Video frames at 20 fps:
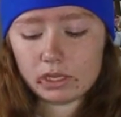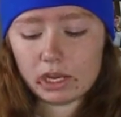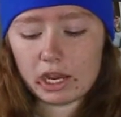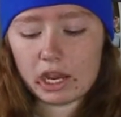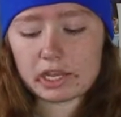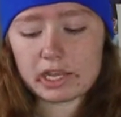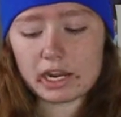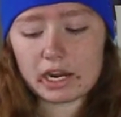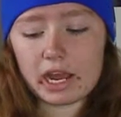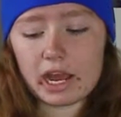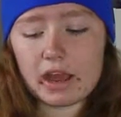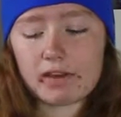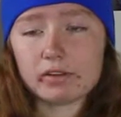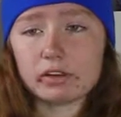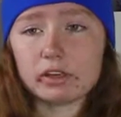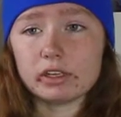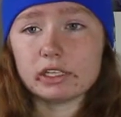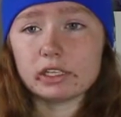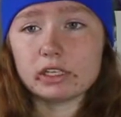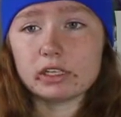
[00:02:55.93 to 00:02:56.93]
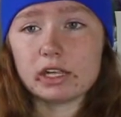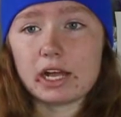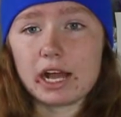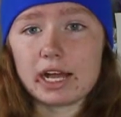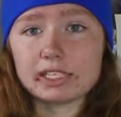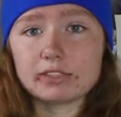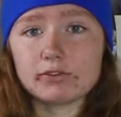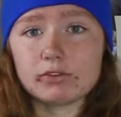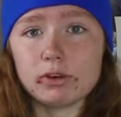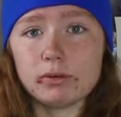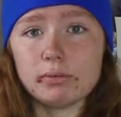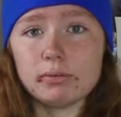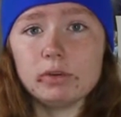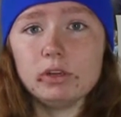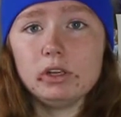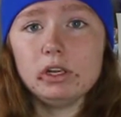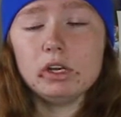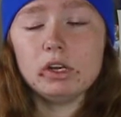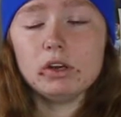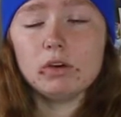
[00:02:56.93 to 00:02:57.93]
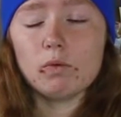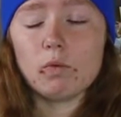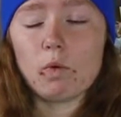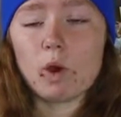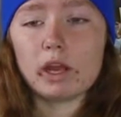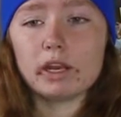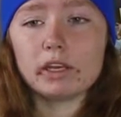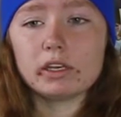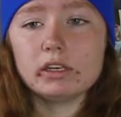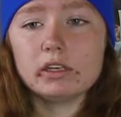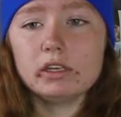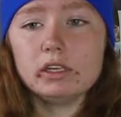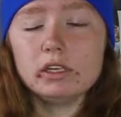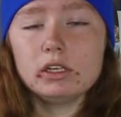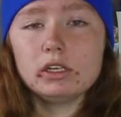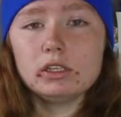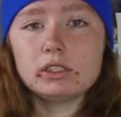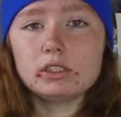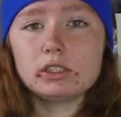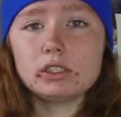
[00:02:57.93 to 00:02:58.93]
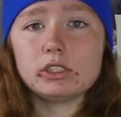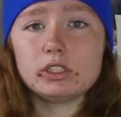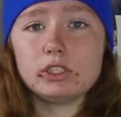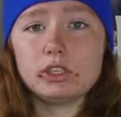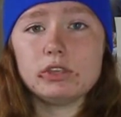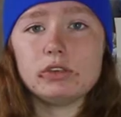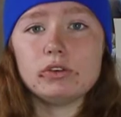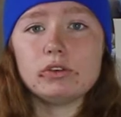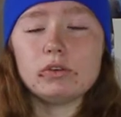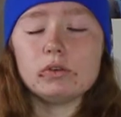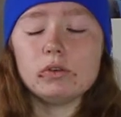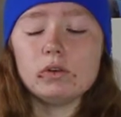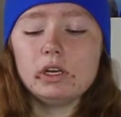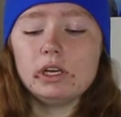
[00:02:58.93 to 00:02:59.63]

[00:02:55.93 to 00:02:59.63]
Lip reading: and then I have a class from 1 to 2,